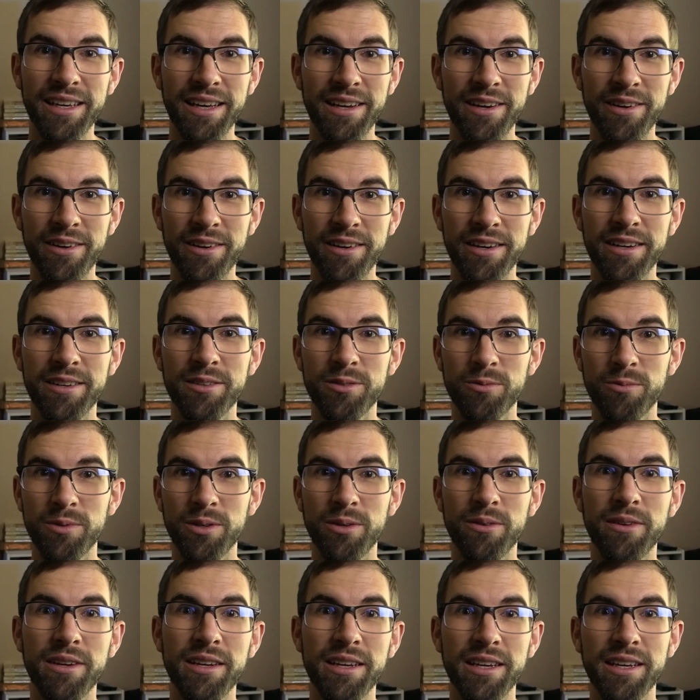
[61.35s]
hitter is
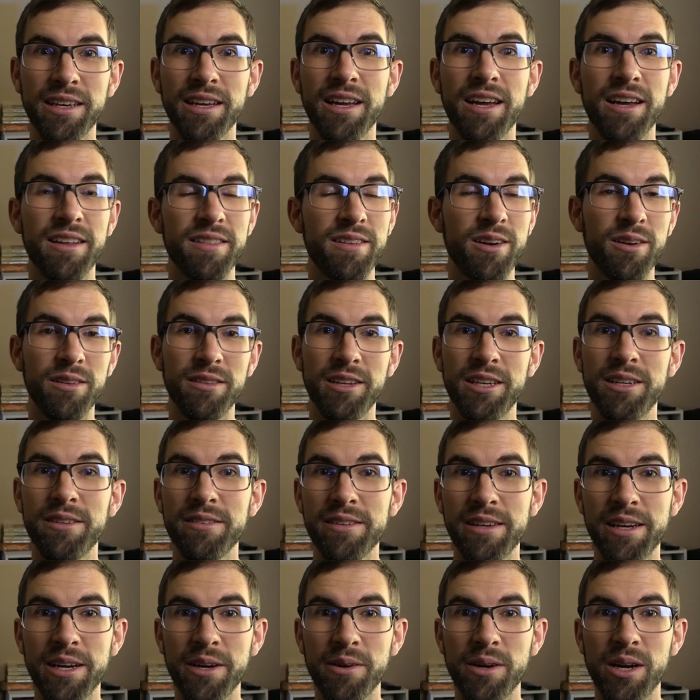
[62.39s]
wounding their little
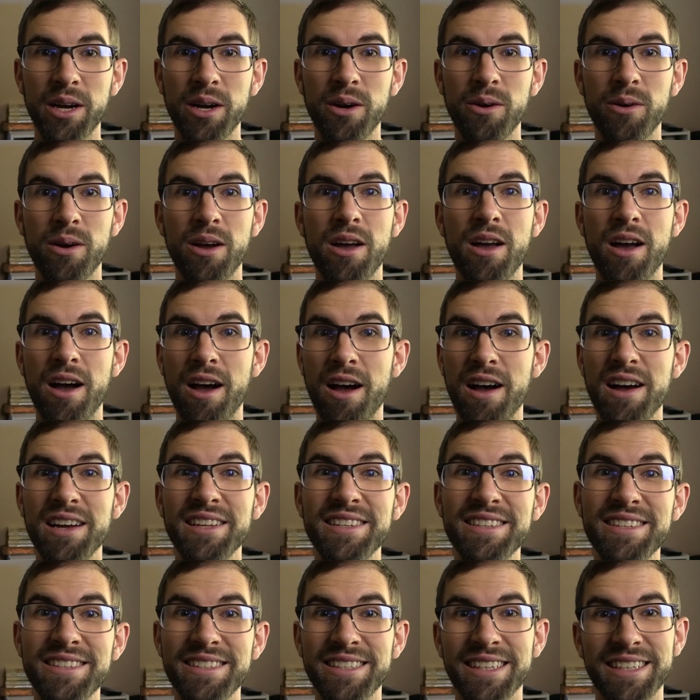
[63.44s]
hero
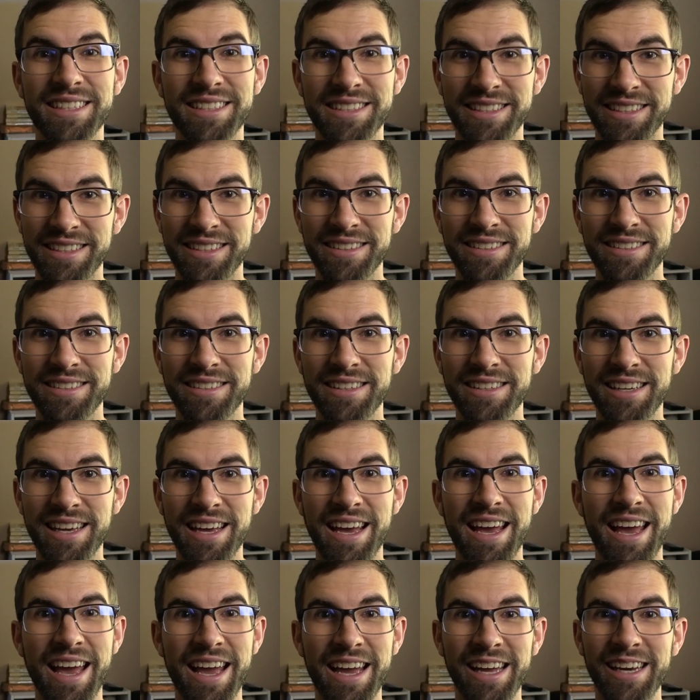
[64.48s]
on 6s,
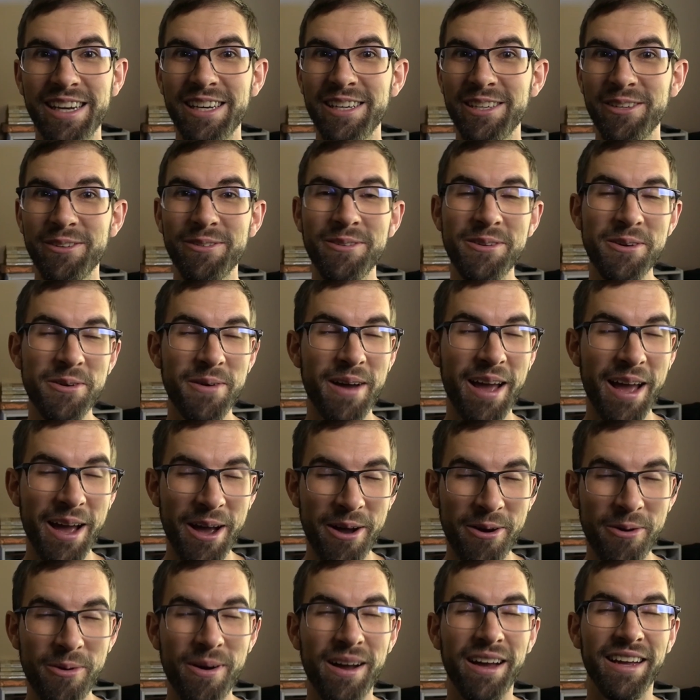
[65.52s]
and you know
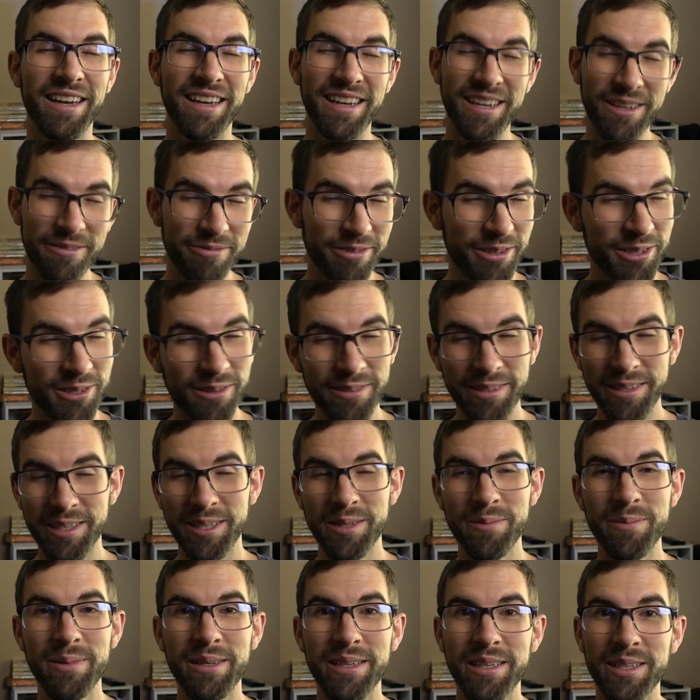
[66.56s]
how difficult it
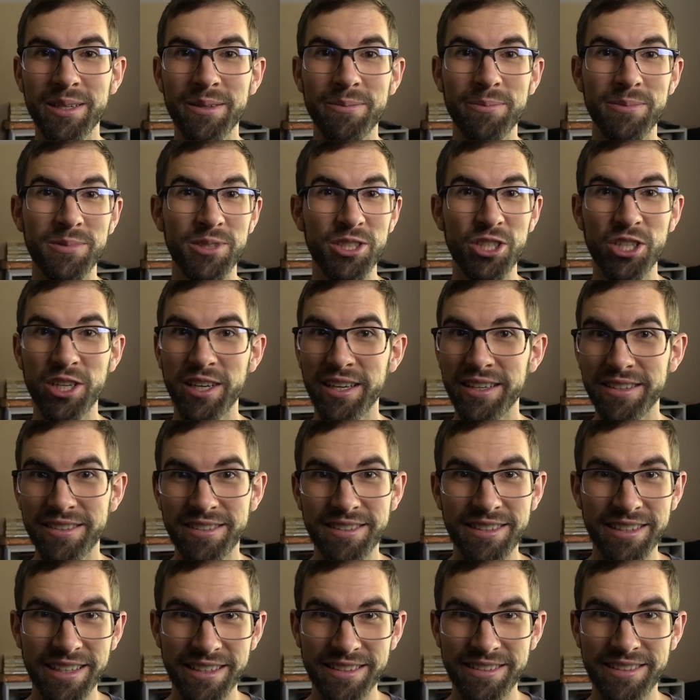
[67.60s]
can be to
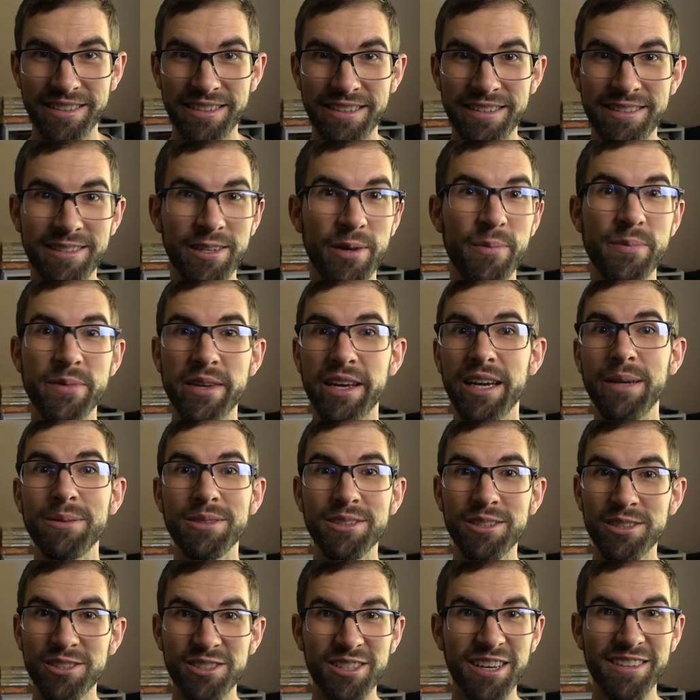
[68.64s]
chase 6s. Sometimes
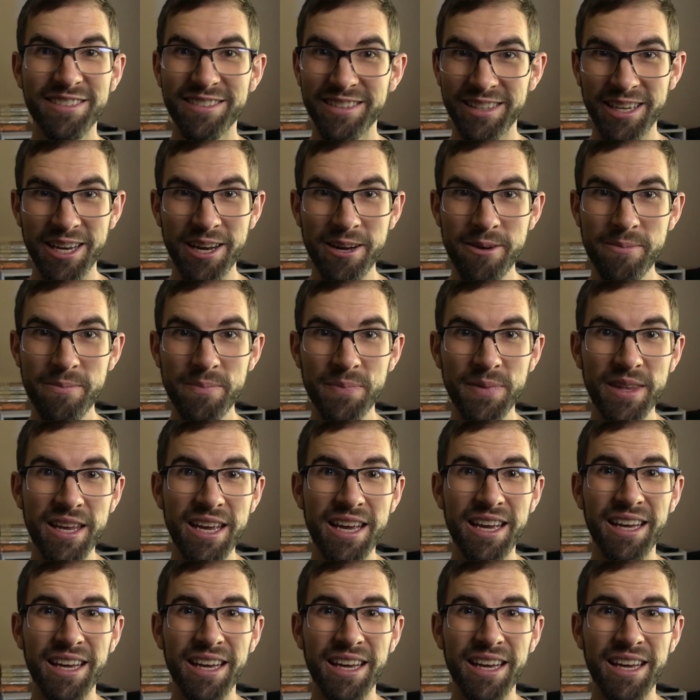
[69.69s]
it just doesn't come.